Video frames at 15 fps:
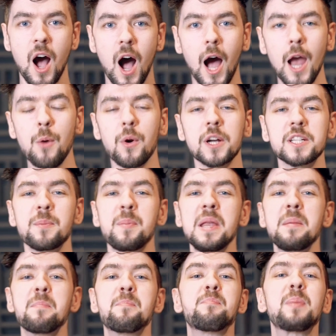I want to be
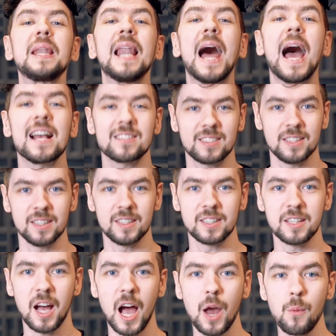blasted.
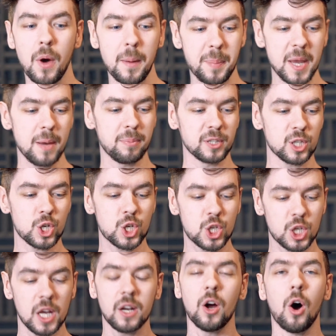I want people to
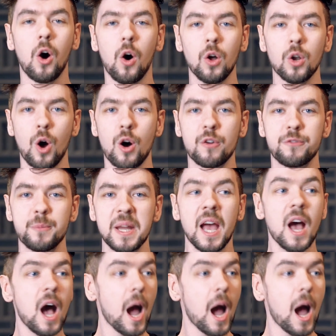shit all over me.